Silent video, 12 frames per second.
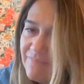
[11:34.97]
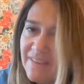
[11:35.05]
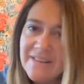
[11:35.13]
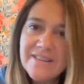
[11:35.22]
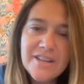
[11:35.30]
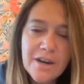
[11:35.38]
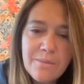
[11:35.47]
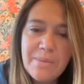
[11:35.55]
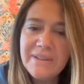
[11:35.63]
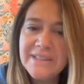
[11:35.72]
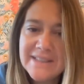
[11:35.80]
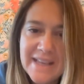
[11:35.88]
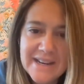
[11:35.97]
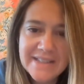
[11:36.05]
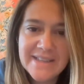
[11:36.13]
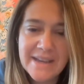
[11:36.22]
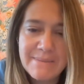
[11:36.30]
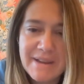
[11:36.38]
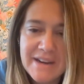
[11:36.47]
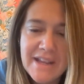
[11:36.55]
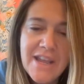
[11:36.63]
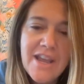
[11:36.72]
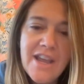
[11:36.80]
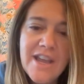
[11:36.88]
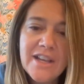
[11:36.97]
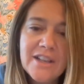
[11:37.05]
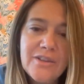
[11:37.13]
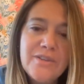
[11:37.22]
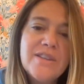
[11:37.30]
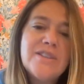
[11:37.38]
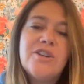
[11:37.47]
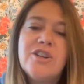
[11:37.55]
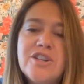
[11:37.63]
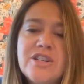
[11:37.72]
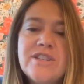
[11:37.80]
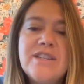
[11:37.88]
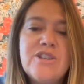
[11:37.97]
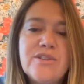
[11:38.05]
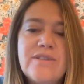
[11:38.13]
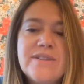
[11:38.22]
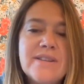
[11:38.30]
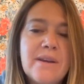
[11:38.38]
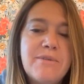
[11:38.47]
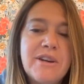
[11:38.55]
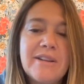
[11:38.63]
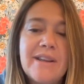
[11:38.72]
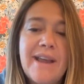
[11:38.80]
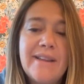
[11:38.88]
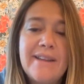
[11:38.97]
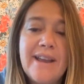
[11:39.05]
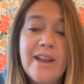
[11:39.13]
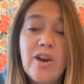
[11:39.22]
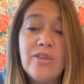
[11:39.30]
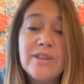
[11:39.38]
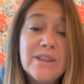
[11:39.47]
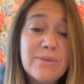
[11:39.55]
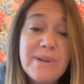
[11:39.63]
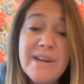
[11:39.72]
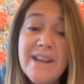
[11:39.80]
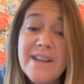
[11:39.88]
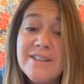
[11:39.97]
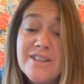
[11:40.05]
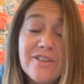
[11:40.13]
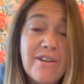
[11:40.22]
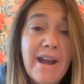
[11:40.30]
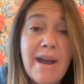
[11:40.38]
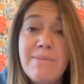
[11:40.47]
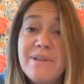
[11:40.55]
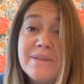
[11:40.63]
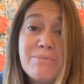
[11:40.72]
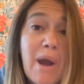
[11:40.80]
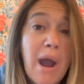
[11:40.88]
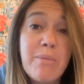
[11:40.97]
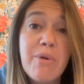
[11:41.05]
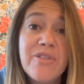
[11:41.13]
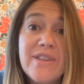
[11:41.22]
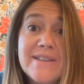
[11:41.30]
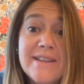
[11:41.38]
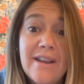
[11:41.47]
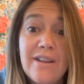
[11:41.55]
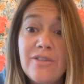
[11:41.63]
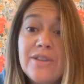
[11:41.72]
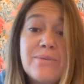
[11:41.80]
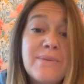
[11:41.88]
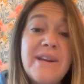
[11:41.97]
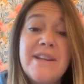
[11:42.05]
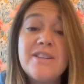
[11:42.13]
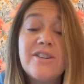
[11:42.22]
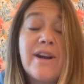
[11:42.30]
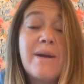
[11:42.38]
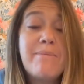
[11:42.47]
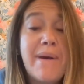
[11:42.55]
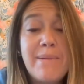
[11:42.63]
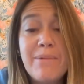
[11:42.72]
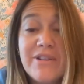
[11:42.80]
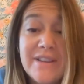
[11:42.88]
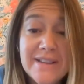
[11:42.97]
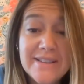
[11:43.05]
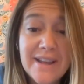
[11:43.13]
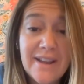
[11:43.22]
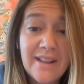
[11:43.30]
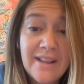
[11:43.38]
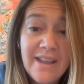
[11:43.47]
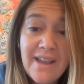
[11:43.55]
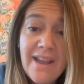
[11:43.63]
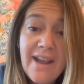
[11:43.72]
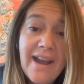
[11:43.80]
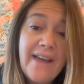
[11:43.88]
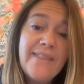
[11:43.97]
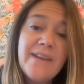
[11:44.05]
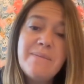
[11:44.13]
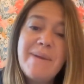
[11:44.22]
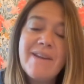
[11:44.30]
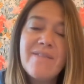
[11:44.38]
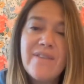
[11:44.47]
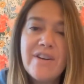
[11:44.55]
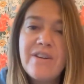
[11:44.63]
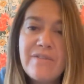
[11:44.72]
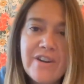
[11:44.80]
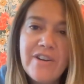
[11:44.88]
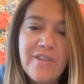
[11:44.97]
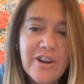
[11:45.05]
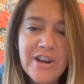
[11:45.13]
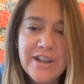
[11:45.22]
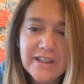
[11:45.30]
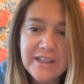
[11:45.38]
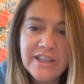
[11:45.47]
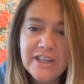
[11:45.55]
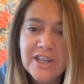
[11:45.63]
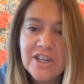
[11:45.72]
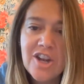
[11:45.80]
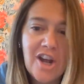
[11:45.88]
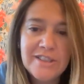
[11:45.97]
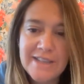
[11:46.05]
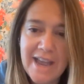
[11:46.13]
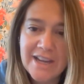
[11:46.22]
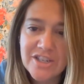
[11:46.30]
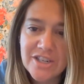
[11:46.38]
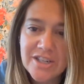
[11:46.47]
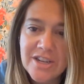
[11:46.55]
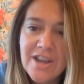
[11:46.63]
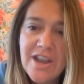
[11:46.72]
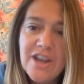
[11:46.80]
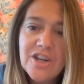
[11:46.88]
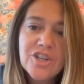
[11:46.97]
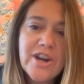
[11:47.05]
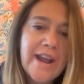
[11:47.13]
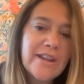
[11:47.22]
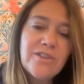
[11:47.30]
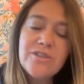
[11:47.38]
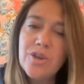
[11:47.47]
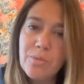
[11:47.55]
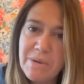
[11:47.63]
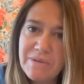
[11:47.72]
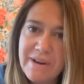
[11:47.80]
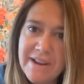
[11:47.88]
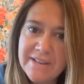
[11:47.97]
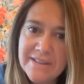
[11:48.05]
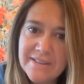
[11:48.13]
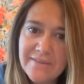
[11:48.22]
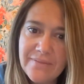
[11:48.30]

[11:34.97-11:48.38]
Start building that excitement. Include this urgency-driven subject line like only 3 days to grab our birthday sale, only 3 days to grab my birthday sale, and then make a very, very, very clear call to action. Track those open rates